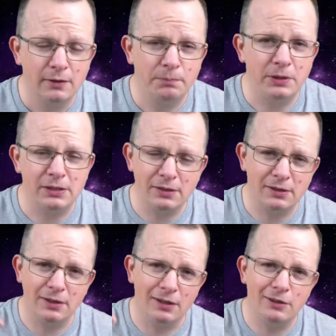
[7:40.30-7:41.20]
please
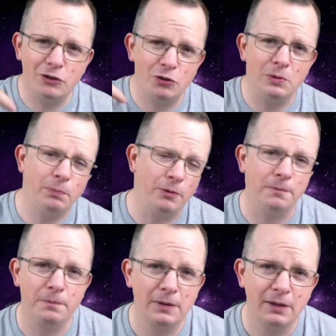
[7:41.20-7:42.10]
consider hitting the join button.
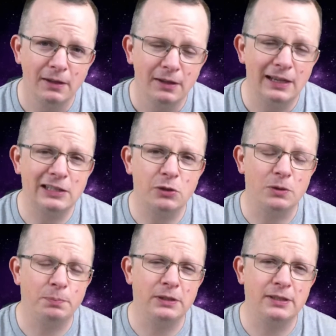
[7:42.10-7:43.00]
As
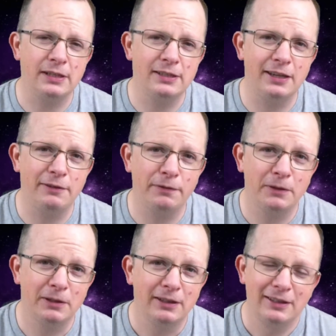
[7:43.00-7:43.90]
always, please stay safe.
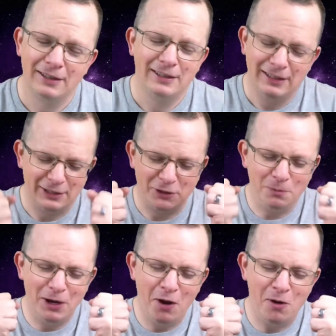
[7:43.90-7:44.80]
It's
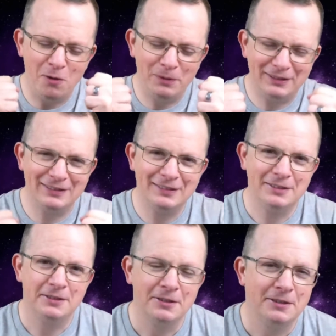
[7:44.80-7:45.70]
coming home.
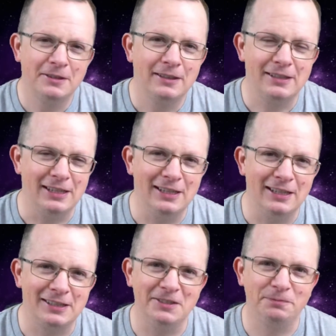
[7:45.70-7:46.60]
See you
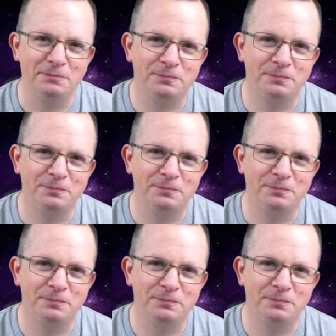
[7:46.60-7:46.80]
next time.